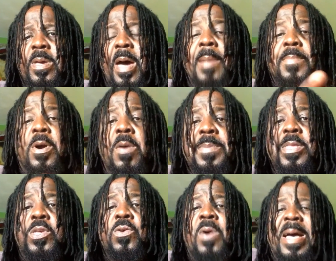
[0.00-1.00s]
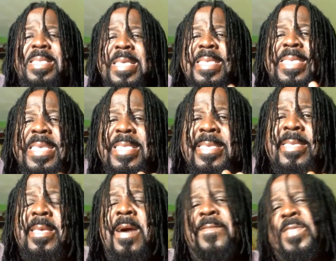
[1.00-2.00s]
I'm coming to you as a
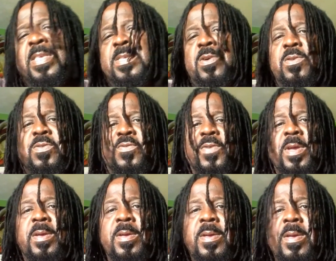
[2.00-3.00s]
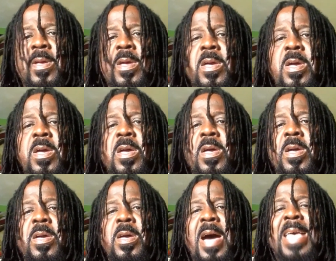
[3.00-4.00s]
citizen of this country.
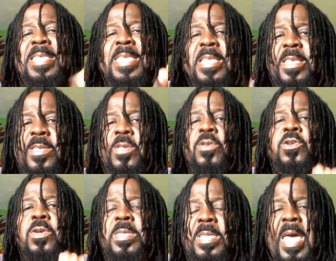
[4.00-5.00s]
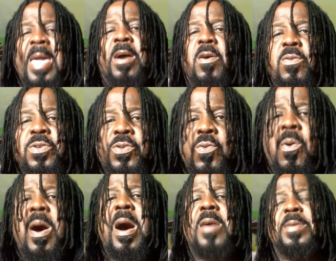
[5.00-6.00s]
A citizen just like how you
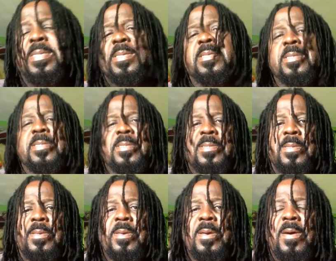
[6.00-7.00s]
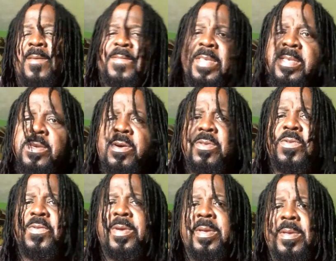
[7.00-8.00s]
are a citizen of this
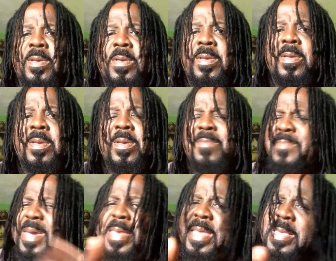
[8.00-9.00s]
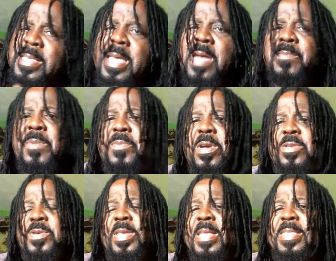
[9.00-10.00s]
country. May I understand, my
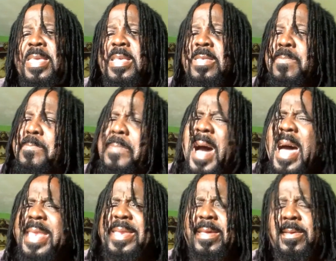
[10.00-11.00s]
brethren, that things bad.